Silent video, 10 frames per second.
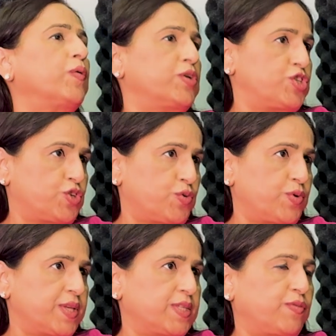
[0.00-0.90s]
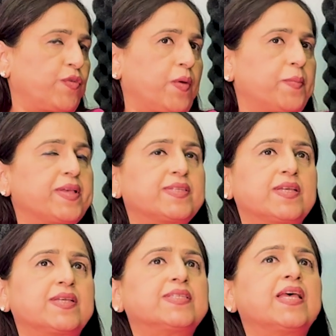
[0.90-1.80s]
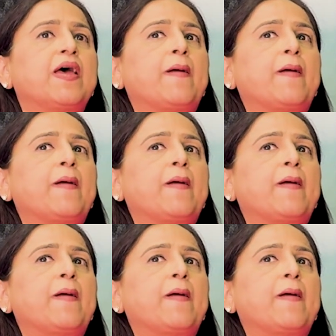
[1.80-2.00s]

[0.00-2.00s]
owned insurance for their business,